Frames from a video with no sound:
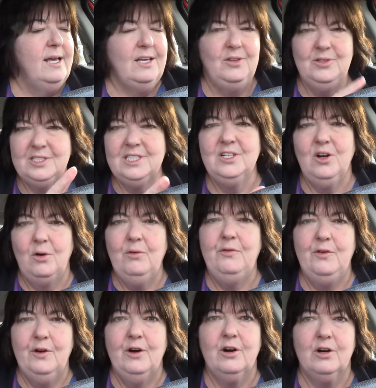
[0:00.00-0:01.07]
Used to go
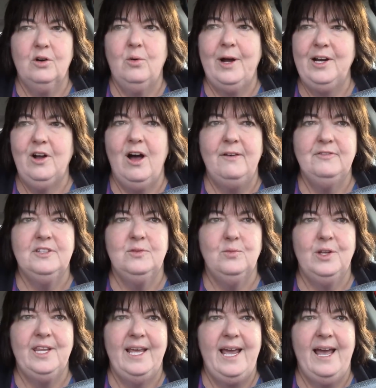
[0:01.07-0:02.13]
for her quite often
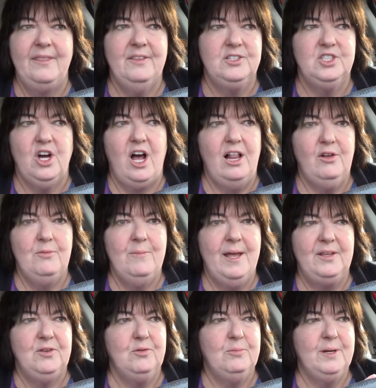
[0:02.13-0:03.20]
when they had the dollar
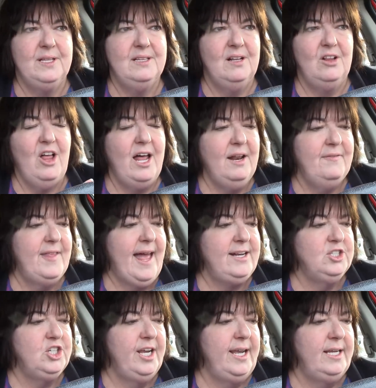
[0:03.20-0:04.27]
menu, but a lot of
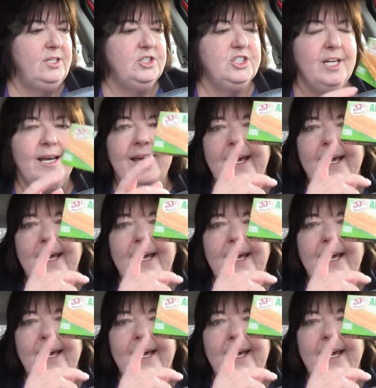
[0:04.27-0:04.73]
that changed.